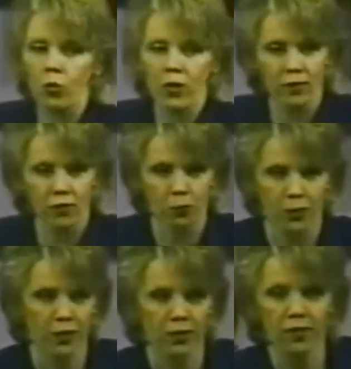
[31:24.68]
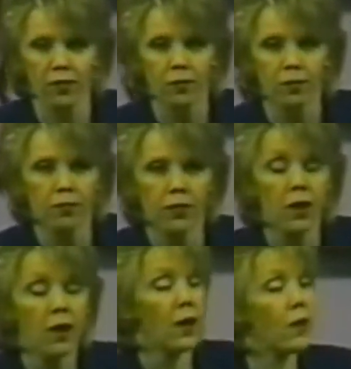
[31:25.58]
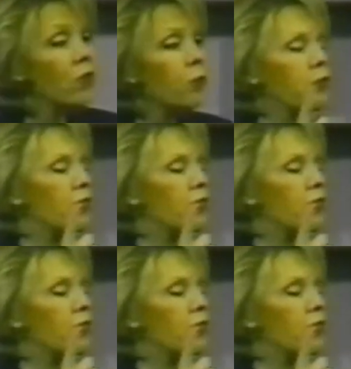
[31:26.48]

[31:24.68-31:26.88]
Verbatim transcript: the wicked spirits. On this